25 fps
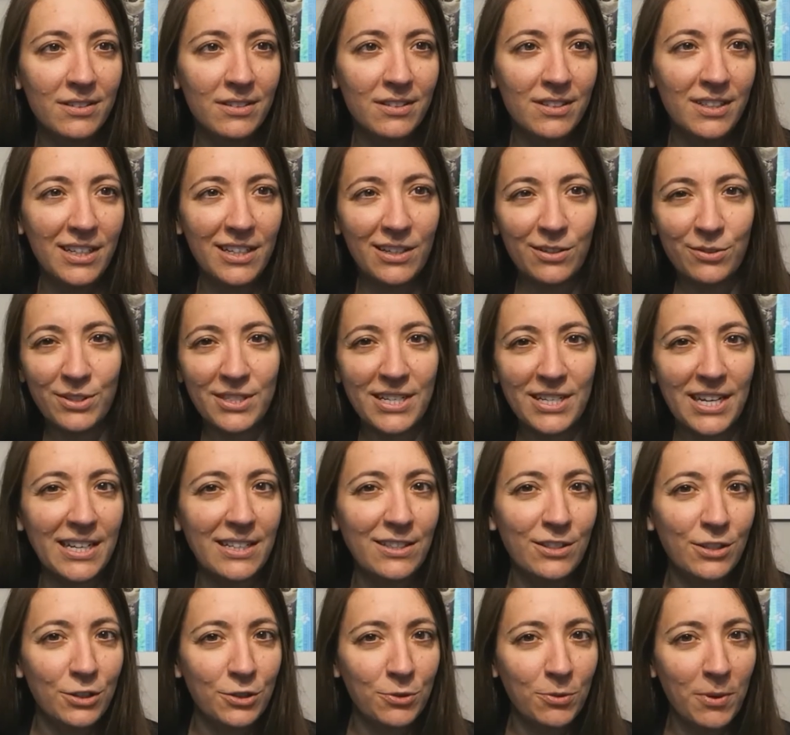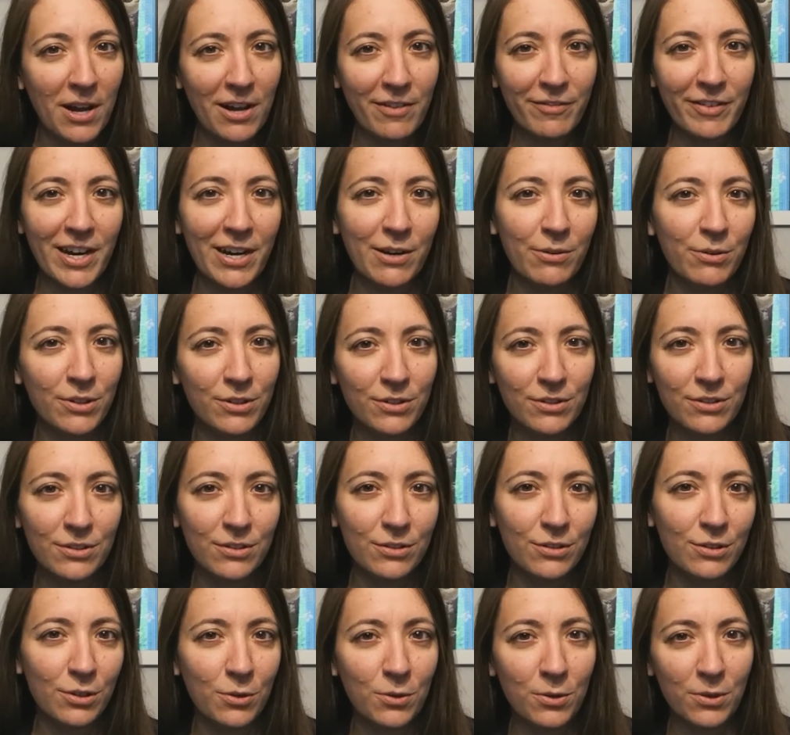you know, 10 to 12-hour
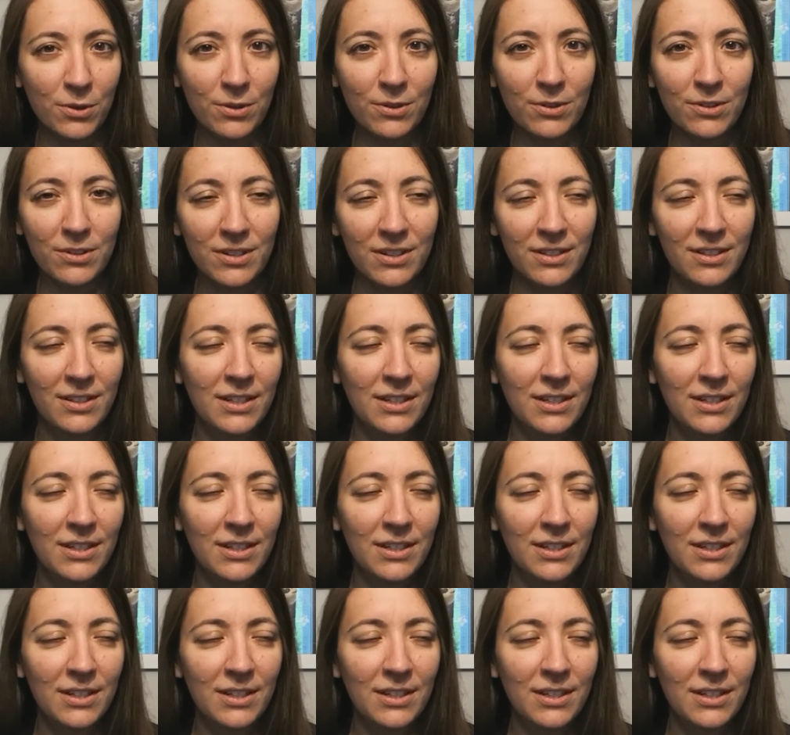total